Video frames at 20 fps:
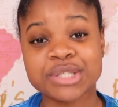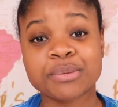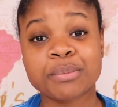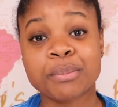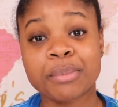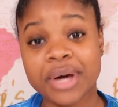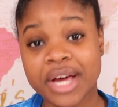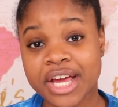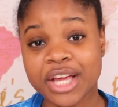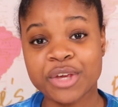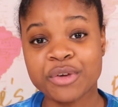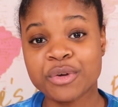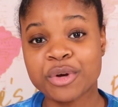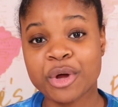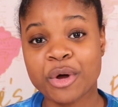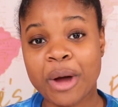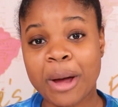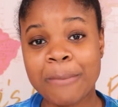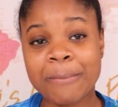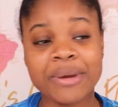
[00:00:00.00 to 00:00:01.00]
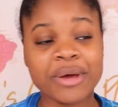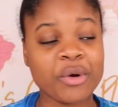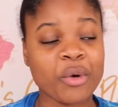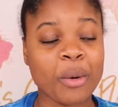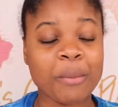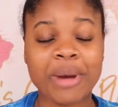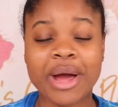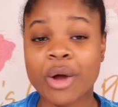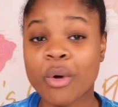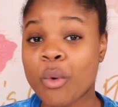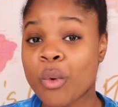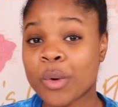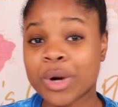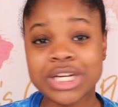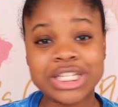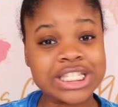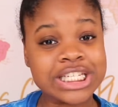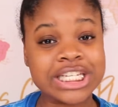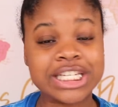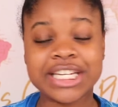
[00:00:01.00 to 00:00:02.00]
but you know, I've been on my
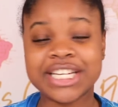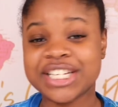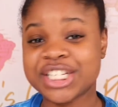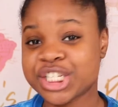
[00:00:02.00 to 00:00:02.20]
quarantine and